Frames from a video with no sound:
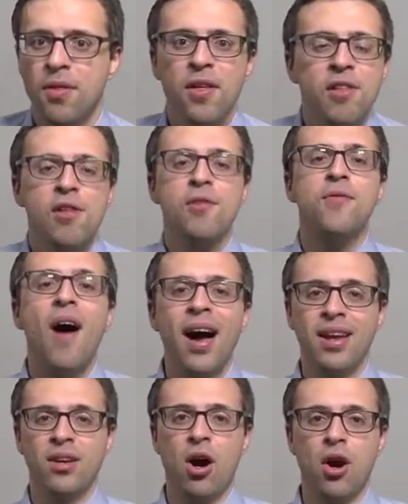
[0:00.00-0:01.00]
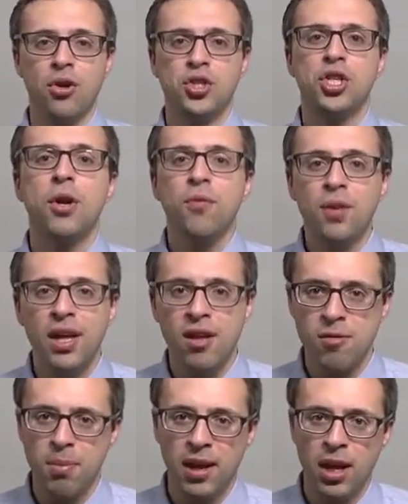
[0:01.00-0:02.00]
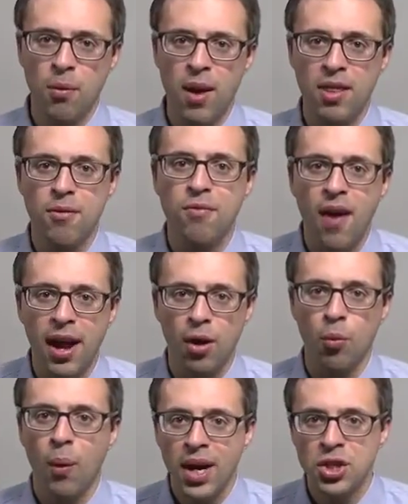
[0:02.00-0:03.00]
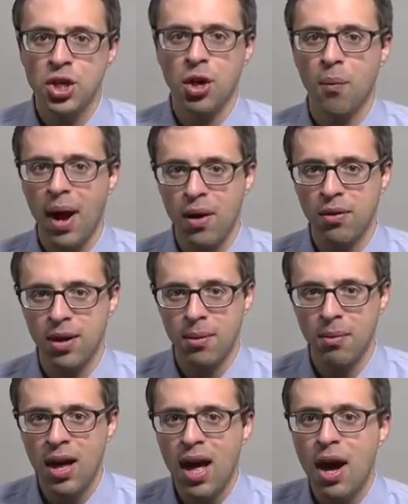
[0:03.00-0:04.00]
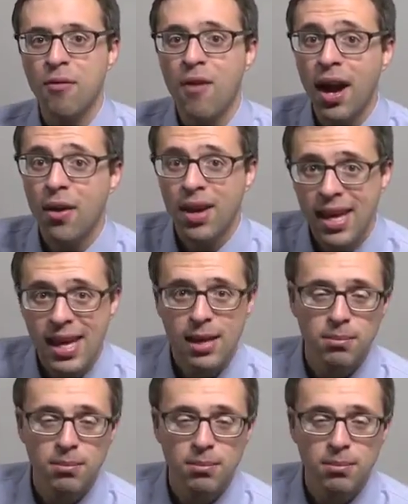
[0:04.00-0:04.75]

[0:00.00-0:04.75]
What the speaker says: "this is fine" dog, cheerfully explaining away the fire raging around him, a fire he